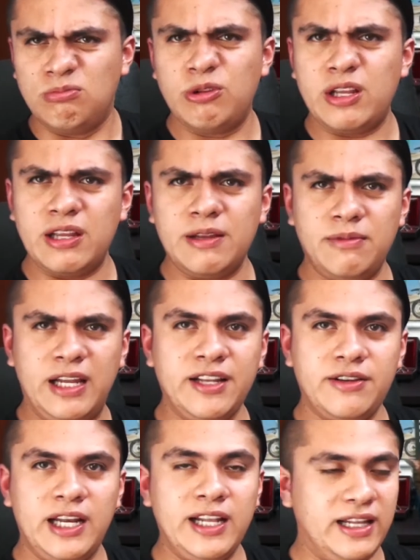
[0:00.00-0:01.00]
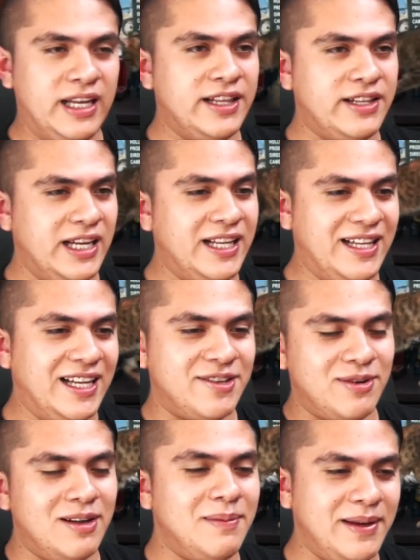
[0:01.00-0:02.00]

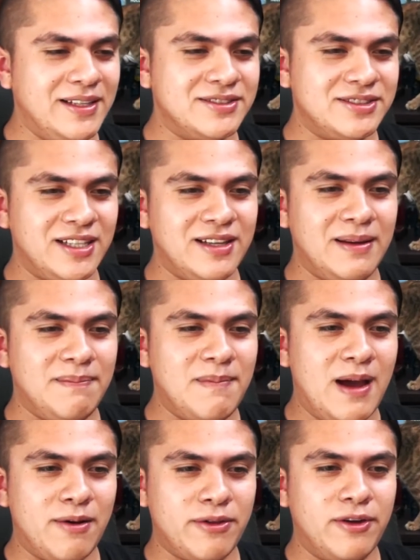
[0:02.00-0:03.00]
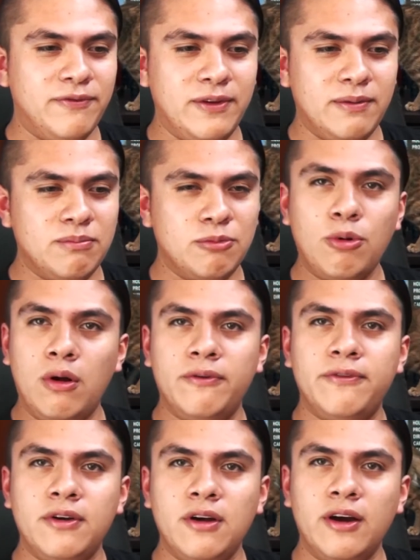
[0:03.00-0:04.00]
literally means in the mouth of the
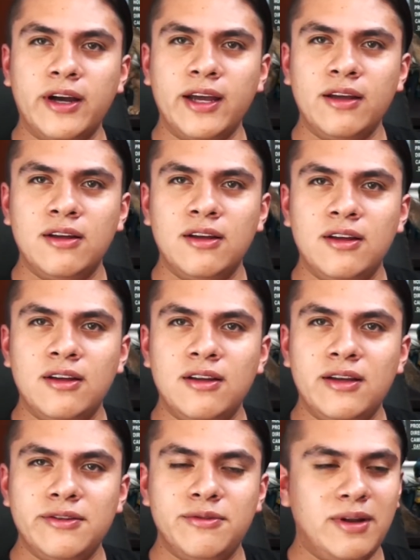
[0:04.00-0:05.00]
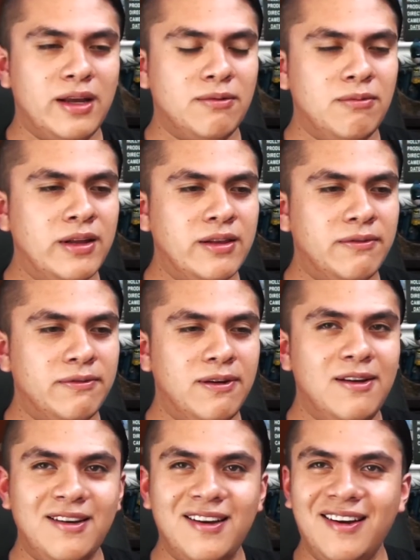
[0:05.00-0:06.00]
wolf. Okay, and you're like, what the
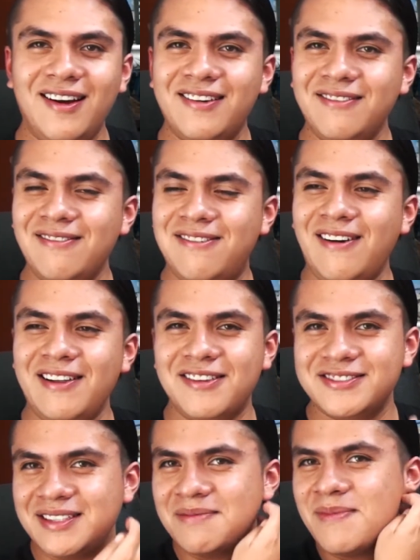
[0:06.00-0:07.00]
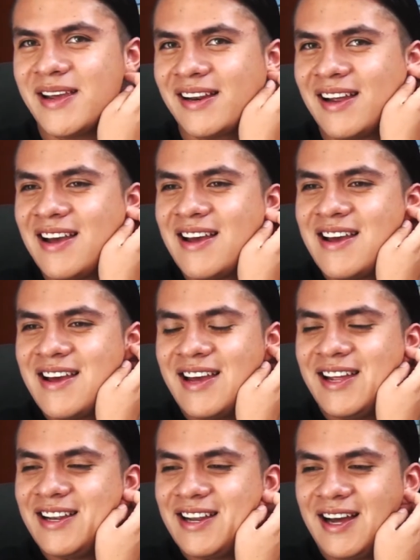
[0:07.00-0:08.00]
fuck? What does it mean?
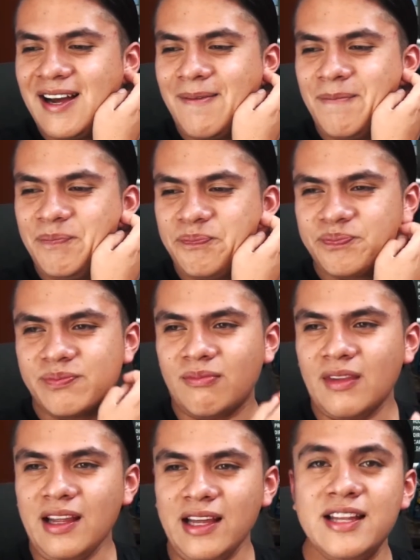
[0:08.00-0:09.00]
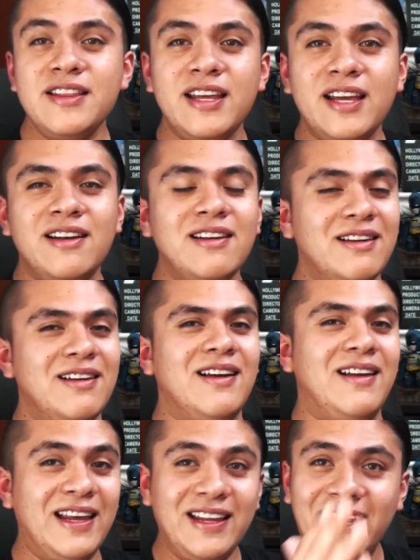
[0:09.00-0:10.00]
And then
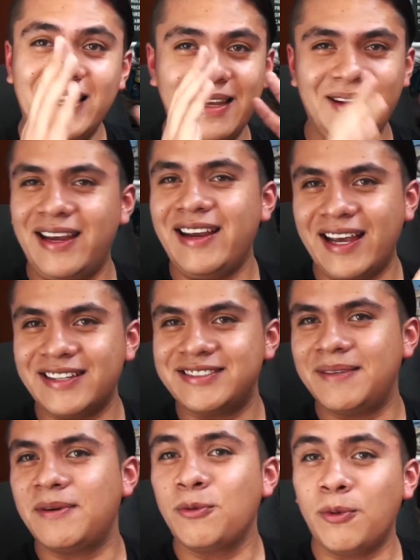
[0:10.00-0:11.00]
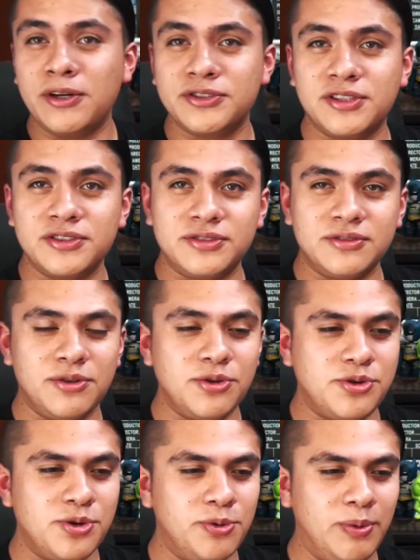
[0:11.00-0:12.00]
it gets even worse, because you
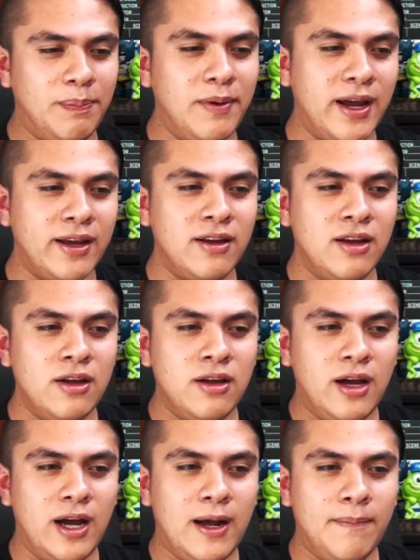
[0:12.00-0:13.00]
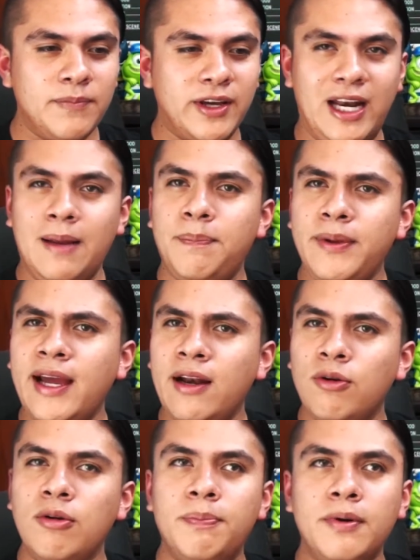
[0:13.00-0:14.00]
should reply crepi al
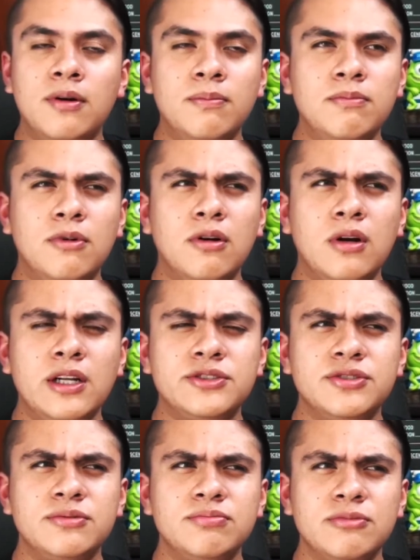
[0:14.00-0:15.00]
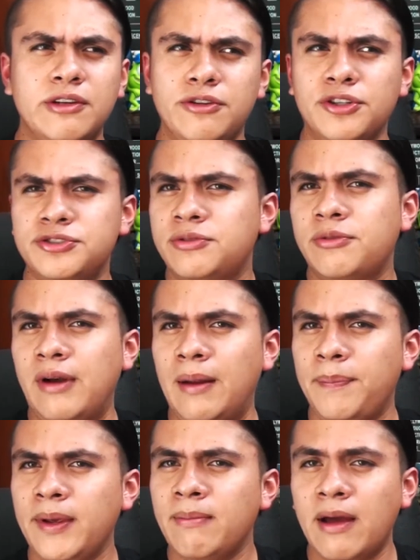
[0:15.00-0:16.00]
lupo, or it's just
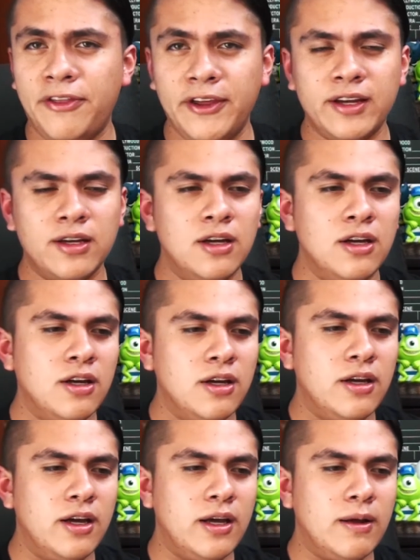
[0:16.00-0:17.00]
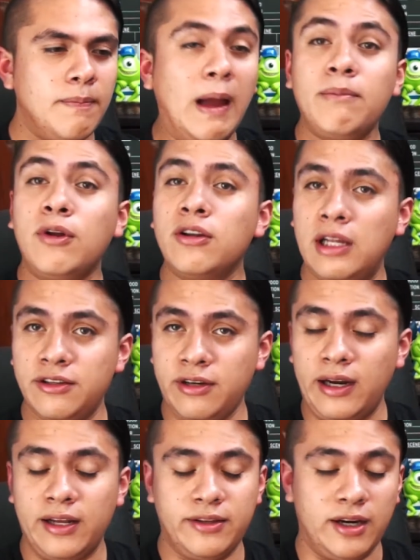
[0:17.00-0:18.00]
crepi, I think. I'm not
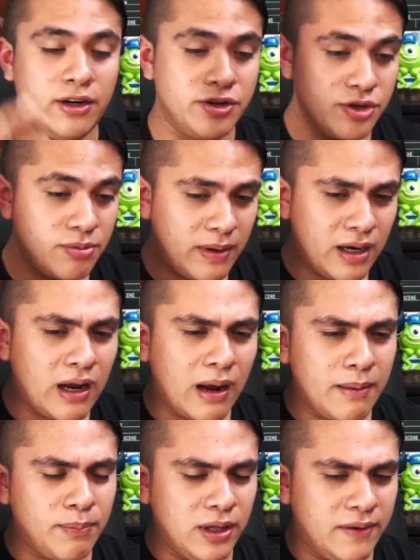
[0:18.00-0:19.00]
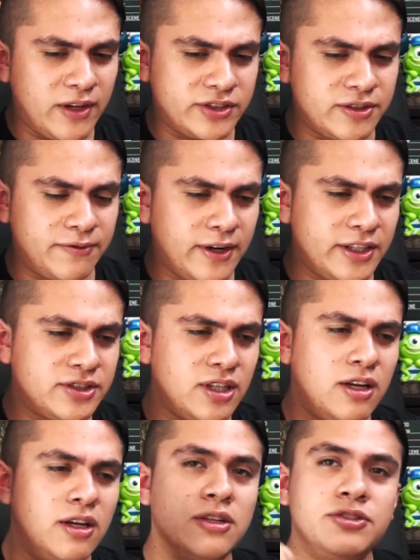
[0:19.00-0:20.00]
entirely sure, but I believe that's the phrase.
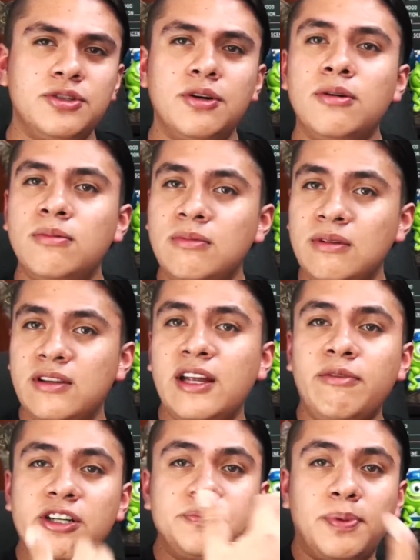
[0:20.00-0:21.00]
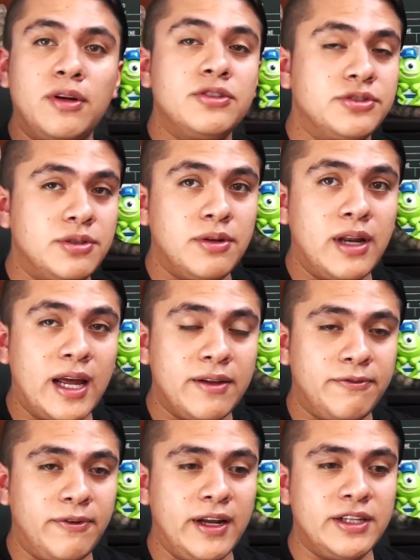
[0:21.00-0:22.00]
So the response to
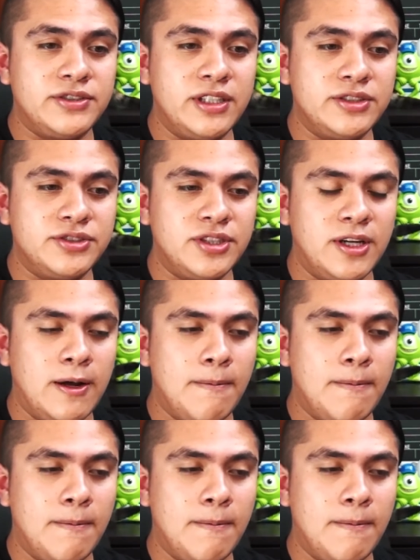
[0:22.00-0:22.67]
that phrase, it's